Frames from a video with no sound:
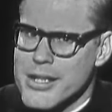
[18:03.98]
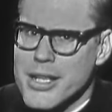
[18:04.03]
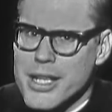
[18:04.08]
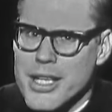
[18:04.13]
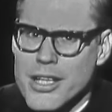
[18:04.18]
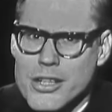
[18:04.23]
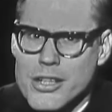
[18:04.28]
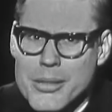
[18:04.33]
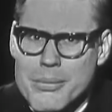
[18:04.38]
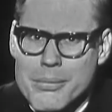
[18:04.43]
to
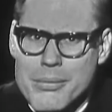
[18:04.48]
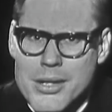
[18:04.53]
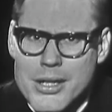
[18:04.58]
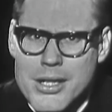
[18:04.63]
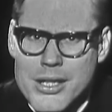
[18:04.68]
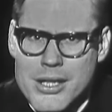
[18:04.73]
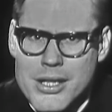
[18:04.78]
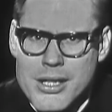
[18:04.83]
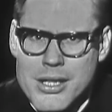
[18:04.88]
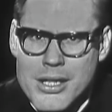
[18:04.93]
kill him,
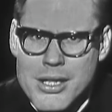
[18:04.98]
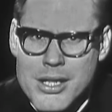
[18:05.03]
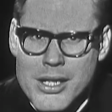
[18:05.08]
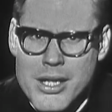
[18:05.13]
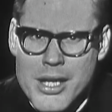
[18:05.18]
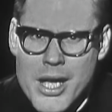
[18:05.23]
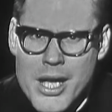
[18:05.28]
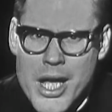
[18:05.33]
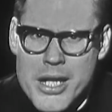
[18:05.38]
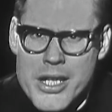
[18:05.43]

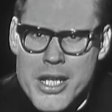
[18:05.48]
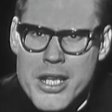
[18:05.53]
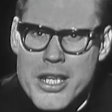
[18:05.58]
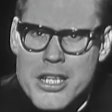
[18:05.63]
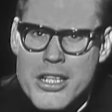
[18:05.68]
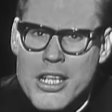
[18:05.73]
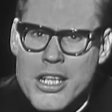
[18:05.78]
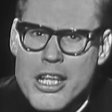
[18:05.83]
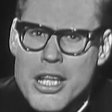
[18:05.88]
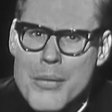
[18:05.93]
and yet he
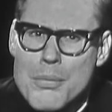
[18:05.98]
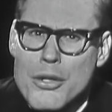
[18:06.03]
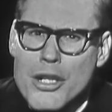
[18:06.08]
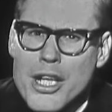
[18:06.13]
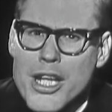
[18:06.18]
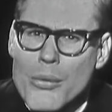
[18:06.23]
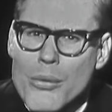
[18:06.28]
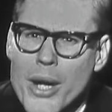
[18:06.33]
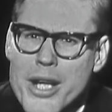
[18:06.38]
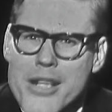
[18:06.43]

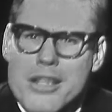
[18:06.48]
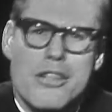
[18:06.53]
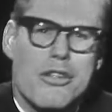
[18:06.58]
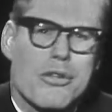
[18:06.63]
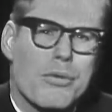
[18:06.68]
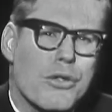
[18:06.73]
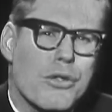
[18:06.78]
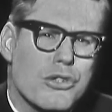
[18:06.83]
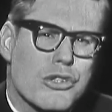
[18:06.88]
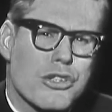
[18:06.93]
deliberately went to
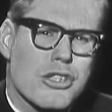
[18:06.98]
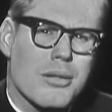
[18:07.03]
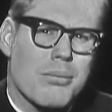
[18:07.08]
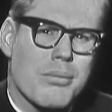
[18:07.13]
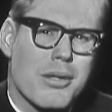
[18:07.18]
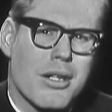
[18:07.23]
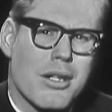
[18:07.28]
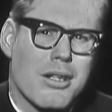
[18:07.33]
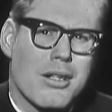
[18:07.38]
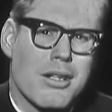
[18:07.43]
Jerusalem.
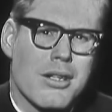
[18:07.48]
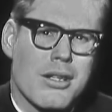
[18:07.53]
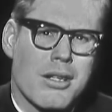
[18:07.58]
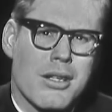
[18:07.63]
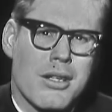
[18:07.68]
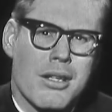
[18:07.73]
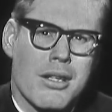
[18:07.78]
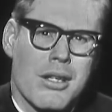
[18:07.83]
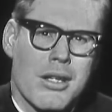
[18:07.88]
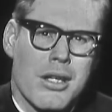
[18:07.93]

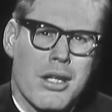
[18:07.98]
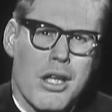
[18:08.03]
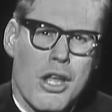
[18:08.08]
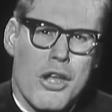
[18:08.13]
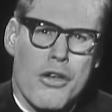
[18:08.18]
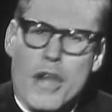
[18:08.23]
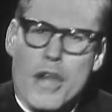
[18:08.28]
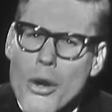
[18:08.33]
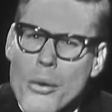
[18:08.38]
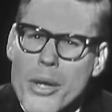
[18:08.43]

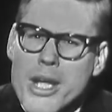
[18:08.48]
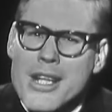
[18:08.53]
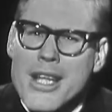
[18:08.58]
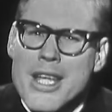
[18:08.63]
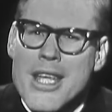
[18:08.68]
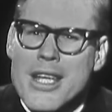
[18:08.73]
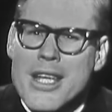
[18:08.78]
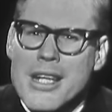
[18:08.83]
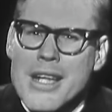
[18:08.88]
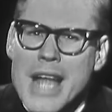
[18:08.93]
Knowingly,
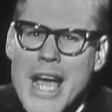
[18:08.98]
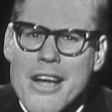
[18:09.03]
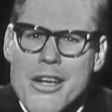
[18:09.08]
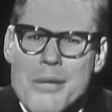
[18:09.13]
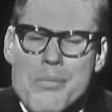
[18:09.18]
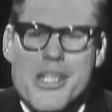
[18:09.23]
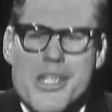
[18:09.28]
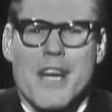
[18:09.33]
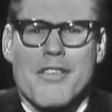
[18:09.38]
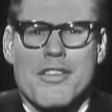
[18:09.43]
he allowed
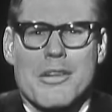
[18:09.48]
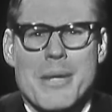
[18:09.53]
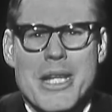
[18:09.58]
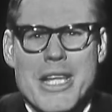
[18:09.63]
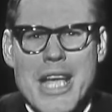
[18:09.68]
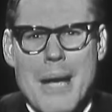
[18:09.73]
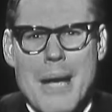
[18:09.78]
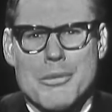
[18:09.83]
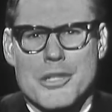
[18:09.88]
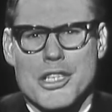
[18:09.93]
himself to be
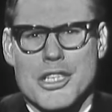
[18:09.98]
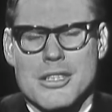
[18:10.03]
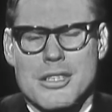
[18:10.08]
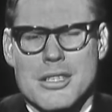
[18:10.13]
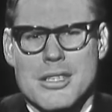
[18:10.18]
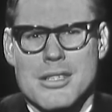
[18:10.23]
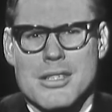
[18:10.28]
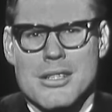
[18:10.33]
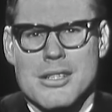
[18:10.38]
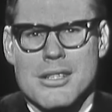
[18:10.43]
captured.
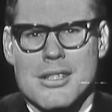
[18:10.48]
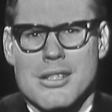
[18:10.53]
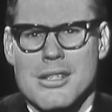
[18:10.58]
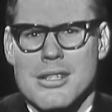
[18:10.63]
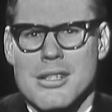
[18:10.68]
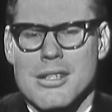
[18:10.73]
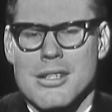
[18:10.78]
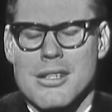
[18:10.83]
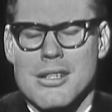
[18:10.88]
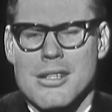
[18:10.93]

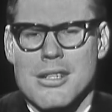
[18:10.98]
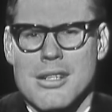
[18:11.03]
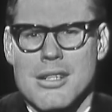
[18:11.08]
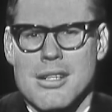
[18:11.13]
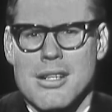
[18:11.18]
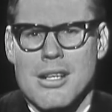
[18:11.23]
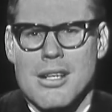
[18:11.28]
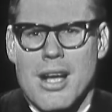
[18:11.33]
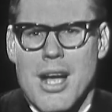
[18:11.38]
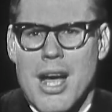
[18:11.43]

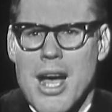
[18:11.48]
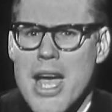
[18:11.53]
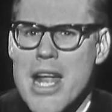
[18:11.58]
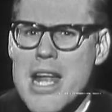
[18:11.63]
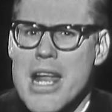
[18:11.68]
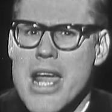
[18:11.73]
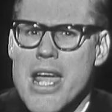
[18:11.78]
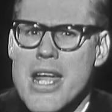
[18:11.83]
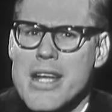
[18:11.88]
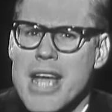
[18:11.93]
"I
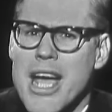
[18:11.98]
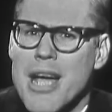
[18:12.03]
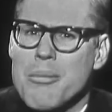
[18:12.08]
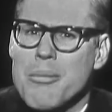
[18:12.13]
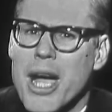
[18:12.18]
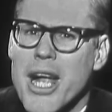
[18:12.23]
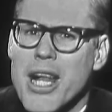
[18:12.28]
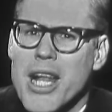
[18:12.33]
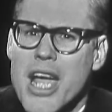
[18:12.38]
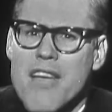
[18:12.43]
lay down
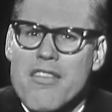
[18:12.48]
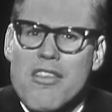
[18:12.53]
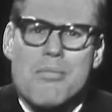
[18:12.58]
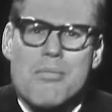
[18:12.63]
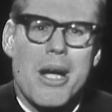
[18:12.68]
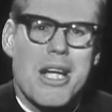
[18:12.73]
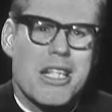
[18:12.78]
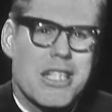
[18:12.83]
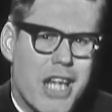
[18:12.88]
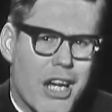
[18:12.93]
my life of
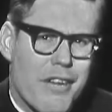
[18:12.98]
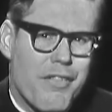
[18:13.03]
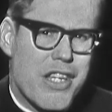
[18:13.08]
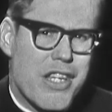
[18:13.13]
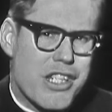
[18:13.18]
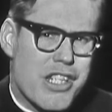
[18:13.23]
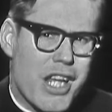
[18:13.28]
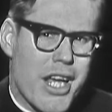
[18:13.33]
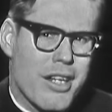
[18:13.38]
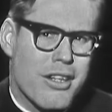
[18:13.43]
myself," he
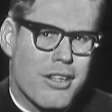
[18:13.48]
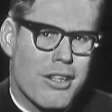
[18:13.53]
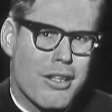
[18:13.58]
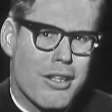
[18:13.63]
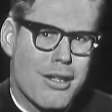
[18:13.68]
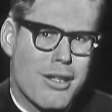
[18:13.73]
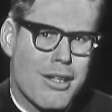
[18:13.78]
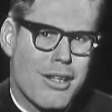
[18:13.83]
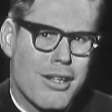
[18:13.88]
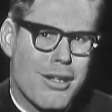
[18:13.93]
said.
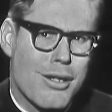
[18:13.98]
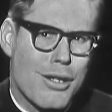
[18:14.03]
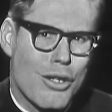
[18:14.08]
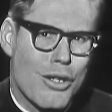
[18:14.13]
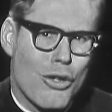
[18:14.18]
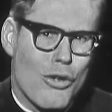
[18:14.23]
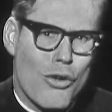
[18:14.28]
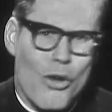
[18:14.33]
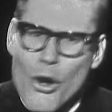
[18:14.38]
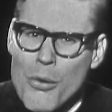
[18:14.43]

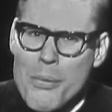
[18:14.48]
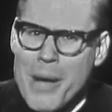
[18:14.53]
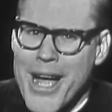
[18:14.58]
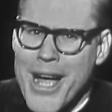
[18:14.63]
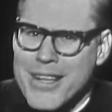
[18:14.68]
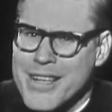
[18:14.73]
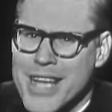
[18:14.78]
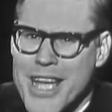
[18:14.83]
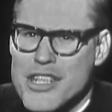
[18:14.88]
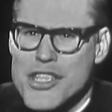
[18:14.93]
"No man
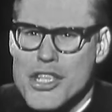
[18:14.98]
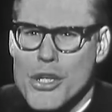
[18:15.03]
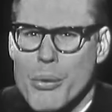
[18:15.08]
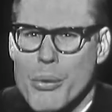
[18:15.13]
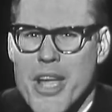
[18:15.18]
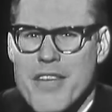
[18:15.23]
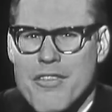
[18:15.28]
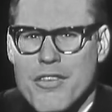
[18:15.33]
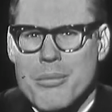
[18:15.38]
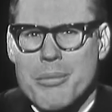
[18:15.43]
takes it
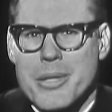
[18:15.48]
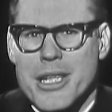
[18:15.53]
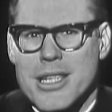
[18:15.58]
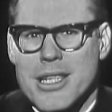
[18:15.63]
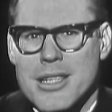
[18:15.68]
away from me."